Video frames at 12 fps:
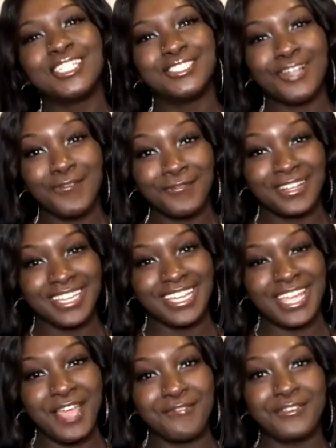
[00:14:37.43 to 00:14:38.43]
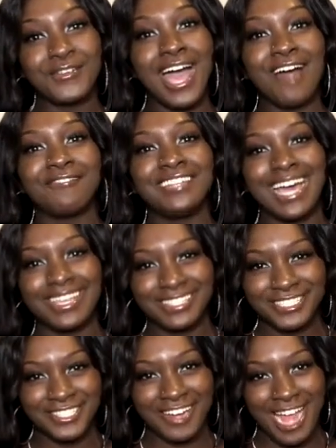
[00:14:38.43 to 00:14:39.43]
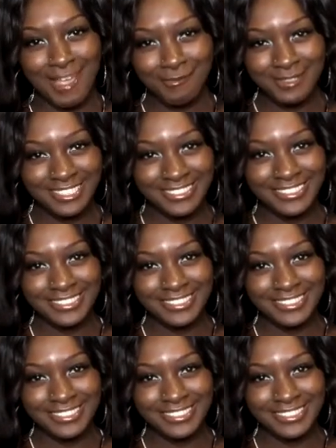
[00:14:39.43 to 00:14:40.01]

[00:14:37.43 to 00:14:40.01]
Don't forget, if you have not subscribed,